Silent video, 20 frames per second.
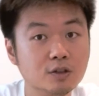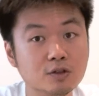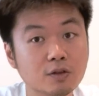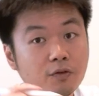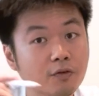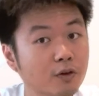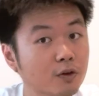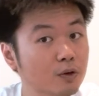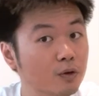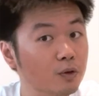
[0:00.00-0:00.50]

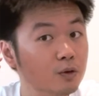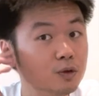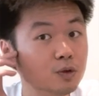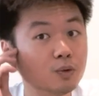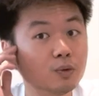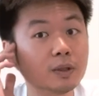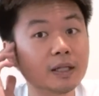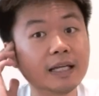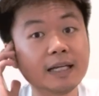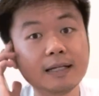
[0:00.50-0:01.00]
So for those
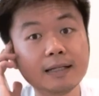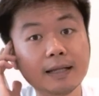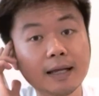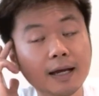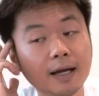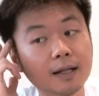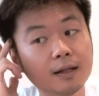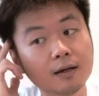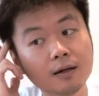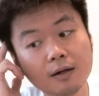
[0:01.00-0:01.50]
who think
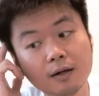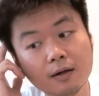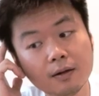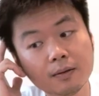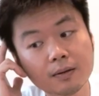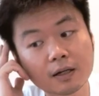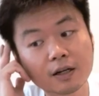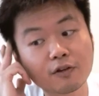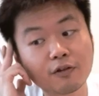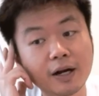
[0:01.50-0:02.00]

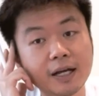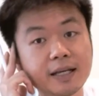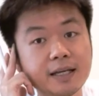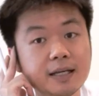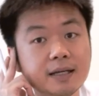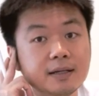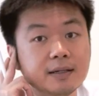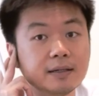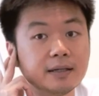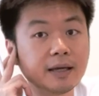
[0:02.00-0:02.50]
that
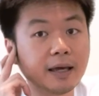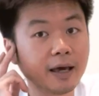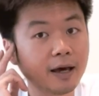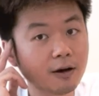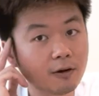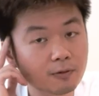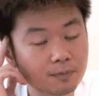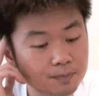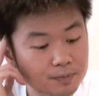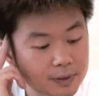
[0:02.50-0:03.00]
cracking
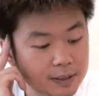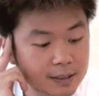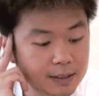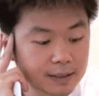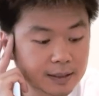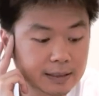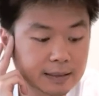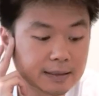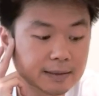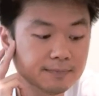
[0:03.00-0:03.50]
helps,